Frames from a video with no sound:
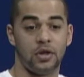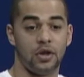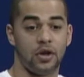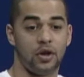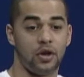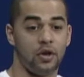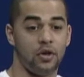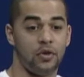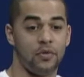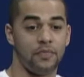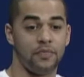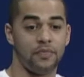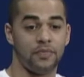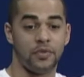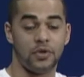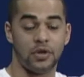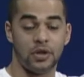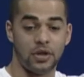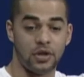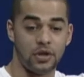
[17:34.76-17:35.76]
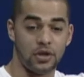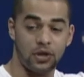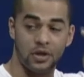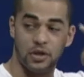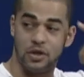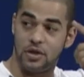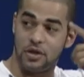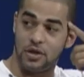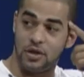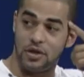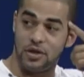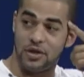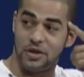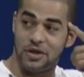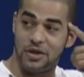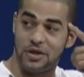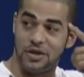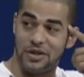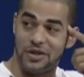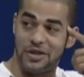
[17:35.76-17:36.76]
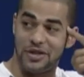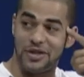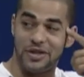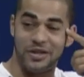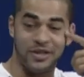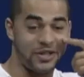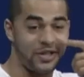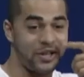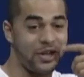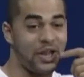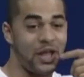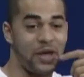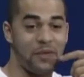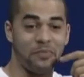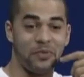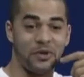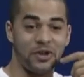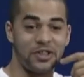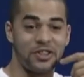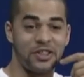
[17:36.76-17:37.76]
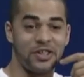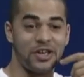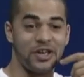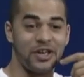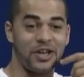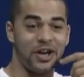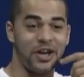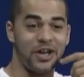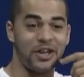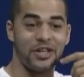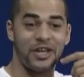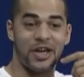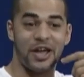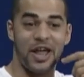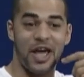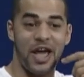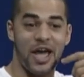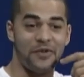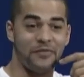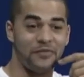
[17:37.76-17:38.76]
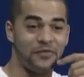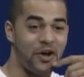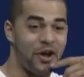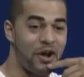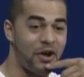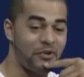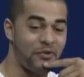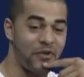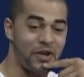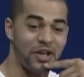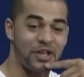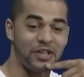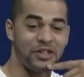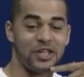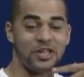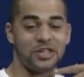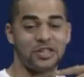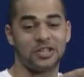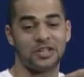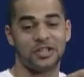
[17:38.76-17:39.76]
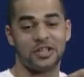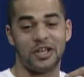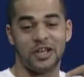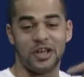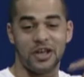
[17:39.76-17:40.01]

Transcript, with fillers: Um, you, you need, need, a lot of bullets in your gun, huh? You need a lot of bullets in your gun. You got to have uh, great condition.